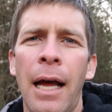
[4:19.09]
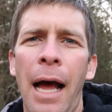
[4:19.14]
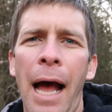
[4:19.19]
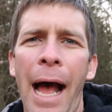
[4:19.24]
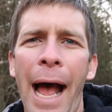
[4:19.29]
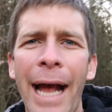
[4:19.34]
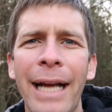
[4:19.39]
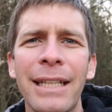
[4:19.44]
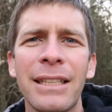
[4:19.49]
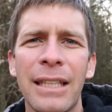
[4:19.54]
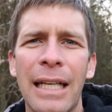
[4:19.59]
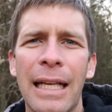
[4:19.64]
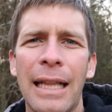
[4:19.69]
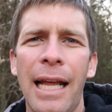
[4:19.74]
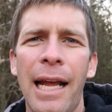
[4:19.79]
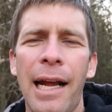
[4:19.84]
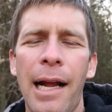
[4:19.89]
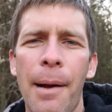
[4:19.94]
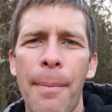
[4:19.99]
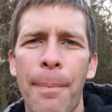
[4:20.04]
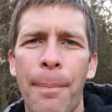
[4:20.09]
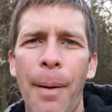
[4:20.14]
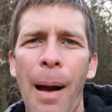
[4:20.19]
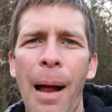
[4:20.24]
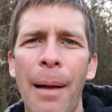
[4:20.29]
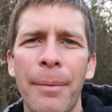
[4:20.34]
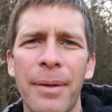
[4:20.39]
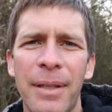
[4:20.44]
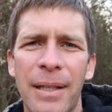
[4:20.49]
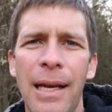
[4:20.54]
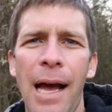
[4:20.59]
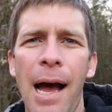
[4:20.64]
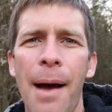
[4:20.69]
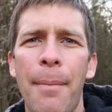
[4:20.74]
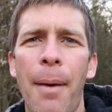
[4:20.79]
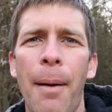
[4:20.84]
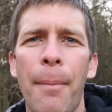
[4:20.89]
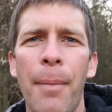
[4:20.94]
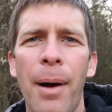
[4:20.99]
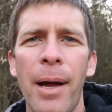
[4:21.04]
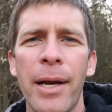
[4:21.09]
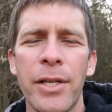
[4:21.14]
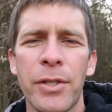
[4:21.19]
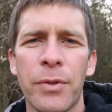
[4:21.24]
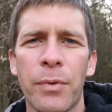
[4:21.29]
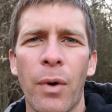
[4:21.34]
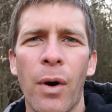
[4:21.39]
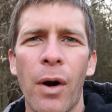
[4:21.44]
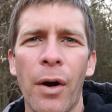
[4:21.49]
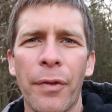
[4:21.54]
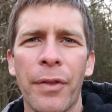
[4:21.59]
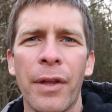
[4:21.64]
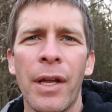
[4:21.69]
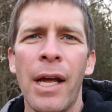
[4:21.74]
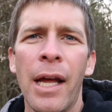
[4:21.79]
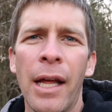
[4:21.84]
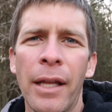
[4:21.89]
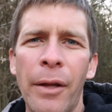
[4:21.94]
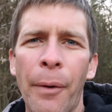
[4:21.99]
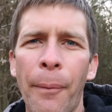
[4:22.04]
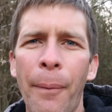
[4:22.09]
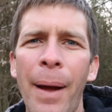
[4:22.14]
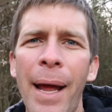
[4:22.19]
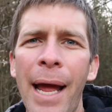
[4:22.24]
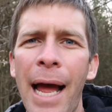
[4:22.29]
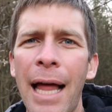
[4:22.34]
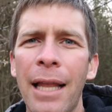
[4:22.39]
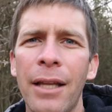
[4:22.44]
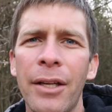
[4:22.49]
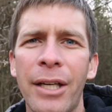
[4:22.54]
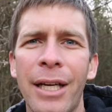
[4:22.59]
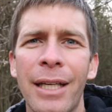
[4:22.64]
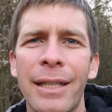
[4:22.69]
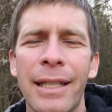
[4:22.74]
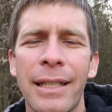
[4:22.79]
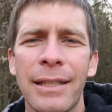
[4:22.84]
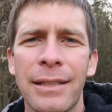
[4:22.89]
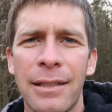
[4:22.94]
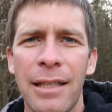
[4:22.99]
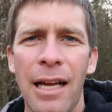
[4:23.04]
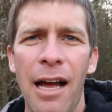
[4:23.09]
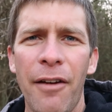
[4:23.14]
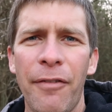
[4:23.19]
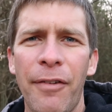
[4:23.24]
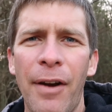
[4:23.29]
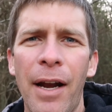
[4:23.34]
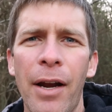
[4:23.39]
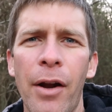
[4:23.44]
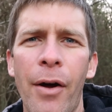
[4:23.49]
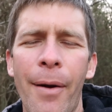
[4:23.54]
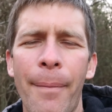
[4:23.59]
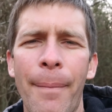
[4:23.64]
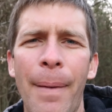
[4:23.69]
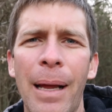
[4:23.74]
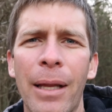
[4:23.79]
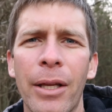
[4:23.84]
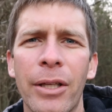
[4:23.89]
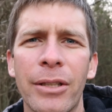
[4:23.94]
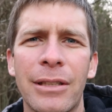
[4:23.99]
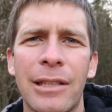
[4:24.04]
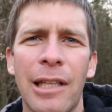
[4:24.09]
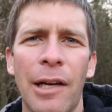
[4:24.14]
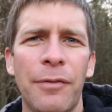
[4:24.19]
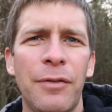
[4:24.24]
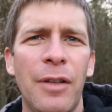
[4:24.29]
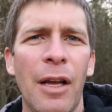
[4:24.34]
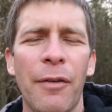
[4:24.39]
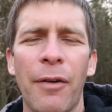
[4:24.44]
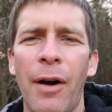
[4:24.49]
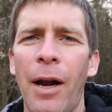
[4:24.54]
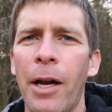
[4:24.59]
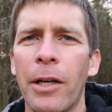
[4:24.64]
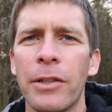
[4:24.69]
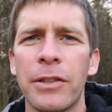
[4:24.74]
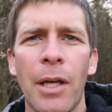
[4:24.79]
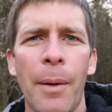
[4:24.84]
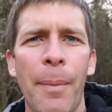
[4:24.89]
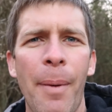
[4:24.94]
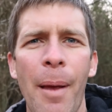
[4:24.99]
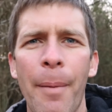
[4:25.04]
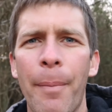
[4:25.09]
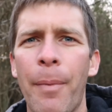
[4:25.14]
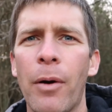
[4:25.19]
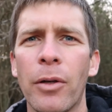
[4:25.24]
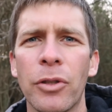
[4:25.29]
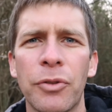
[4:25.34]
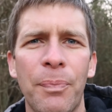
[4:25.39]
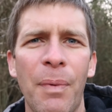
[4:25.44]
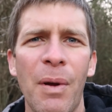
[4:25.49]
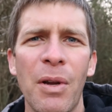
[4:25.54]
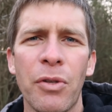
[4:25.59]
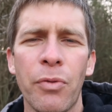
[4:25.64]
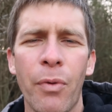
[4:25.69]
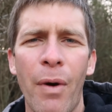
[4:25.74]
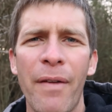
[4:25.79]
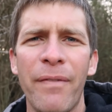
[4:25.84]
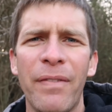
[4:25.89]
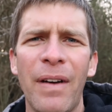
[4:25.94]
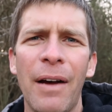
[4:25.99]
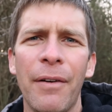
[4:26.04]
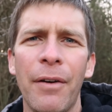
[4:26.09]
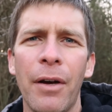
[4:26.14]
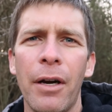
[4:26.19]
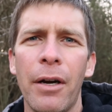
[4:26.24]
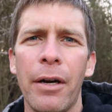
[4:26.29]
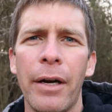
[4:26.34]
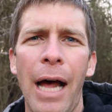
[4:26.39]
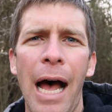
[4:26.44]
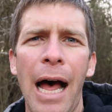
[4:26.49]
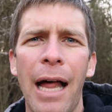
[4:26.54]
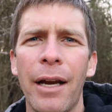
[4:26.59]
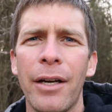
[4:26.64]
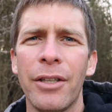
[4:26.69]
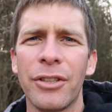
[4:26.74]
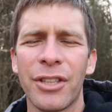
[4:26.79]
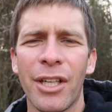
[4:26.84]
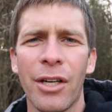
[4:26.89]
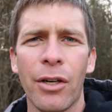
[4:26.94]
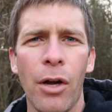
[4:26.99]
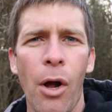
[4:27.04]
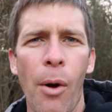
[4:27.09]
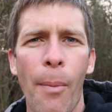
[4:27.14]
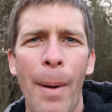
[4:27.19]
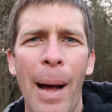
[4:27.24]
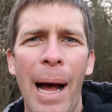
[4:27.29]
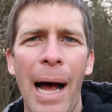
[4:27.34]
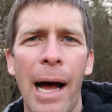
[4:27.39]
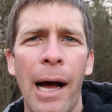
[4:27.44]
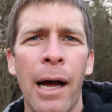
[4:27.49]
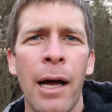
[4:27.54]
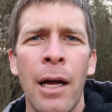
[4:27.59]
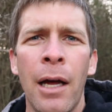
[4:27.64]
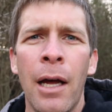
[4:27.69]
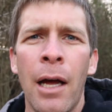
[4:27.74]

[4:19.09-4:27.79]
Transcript: I actually think I probably got my money's worth. The way I look at this stuff, and I know everybody looks stuff different. I know some people spend $2,500, they'll go buy